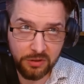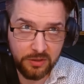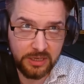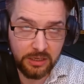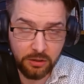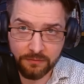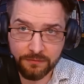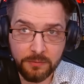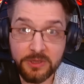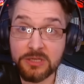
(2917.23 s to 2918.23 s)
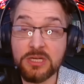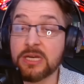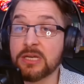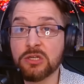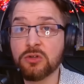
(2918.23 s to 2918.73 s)
thing that he learned from his
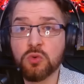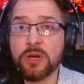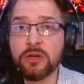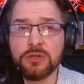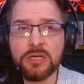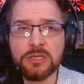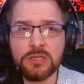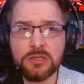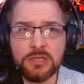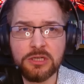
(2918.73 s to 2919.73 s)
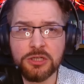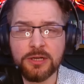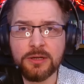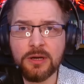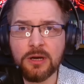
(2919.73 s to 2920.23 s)
years, 20 odd years in
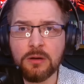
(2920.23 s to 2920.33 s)
teaching